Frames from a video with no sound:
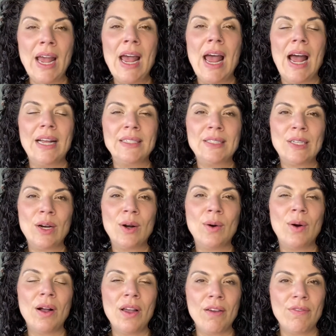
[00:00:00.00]
And
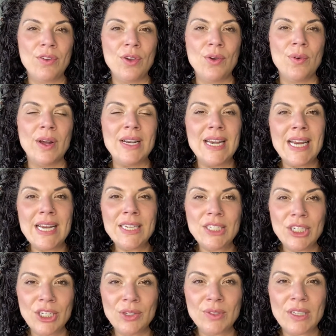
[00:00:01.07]
so if you need
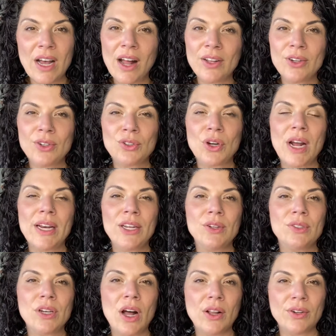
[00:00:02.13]
to use color, try to
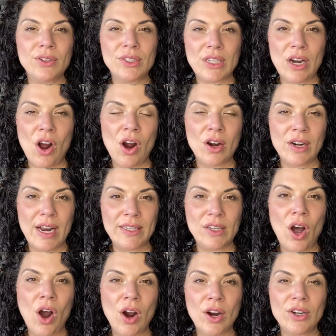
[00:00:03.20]
use colors that aren't as
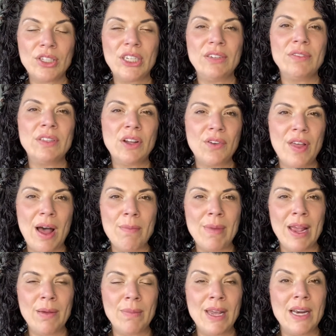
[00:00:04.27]
harsh, even though that
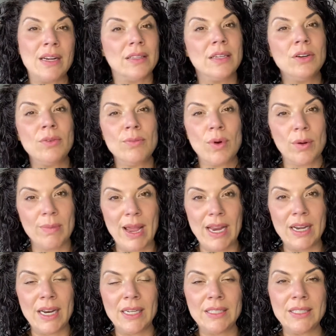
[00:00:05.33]
may mean a little more
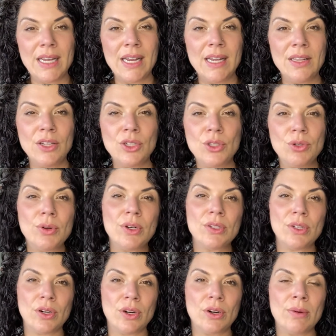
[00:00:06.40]
maintenance in the short
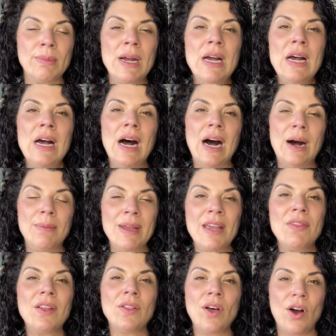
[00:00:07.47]
term.
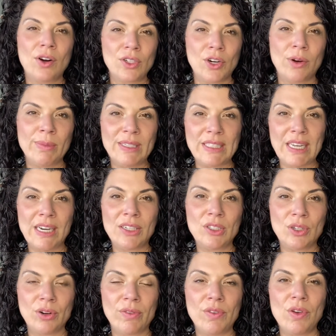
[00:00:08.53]
In the long term, it's going to
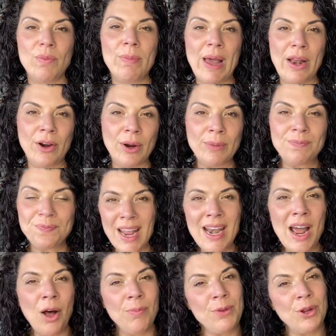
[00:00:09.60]
serve you better and
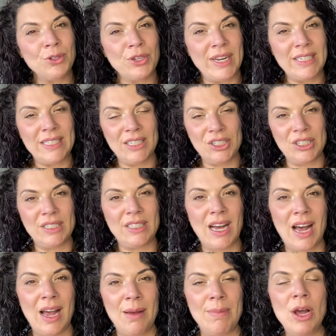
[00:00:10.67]
help your transition
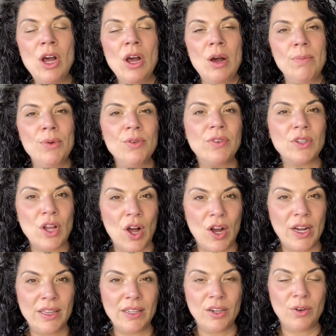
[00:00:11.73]
time move
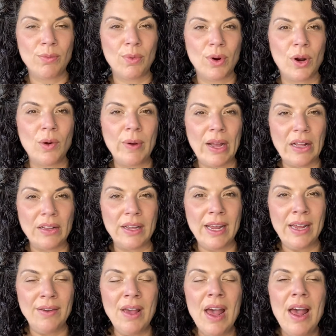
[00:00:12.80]
along a little more
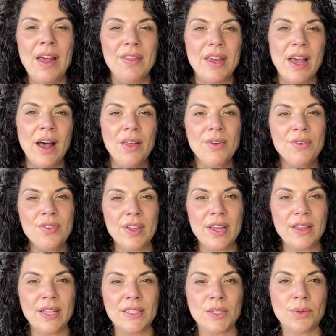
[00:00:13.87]
quickly. The other
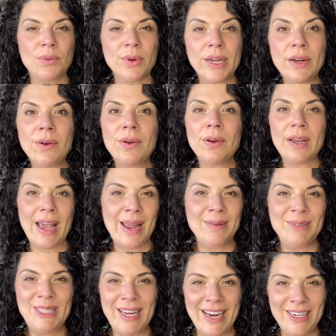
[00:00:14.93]
thing that's a real
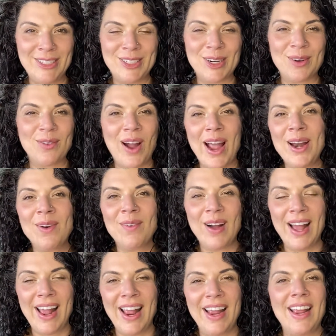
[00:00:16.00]
game changer right
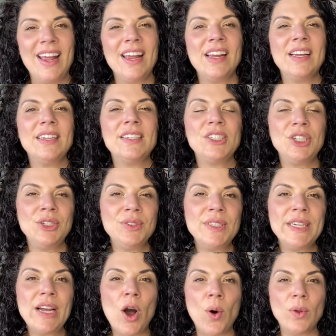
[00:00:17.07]
away is
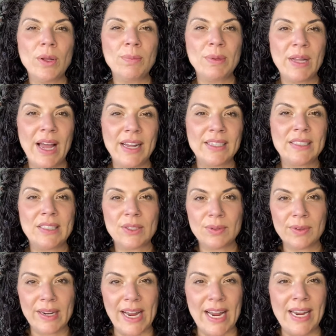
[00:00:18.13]
using Olaplex
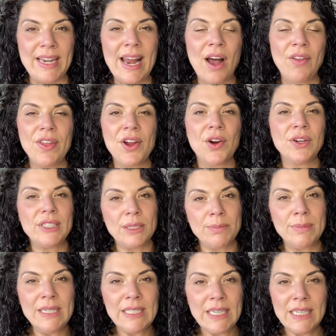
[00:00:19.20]
3. Now, there are some
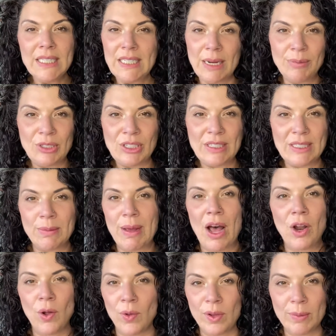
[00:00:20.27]
misconceptions
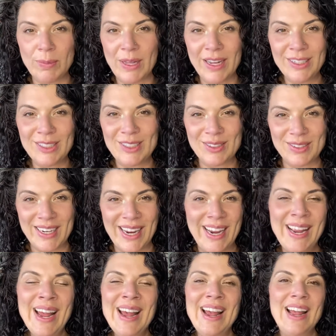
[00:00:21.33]
about Olaplex
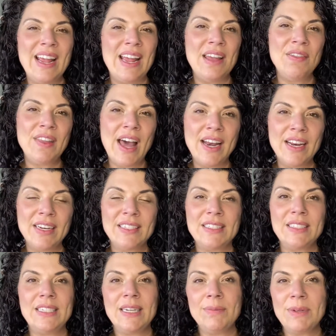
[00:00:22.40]
3 in that it is
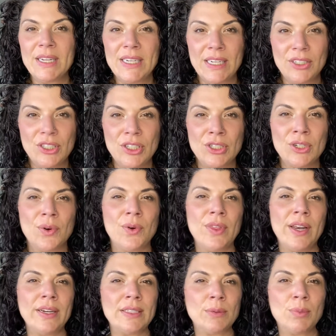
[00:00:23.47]
a deep conditioner or
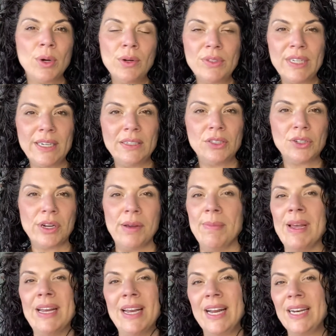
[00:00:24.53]
that it's a protein
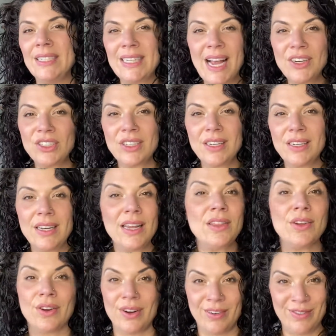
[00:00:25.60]
treatment, and it's actually
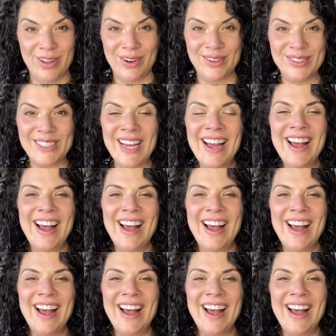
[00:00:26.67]
neither of those.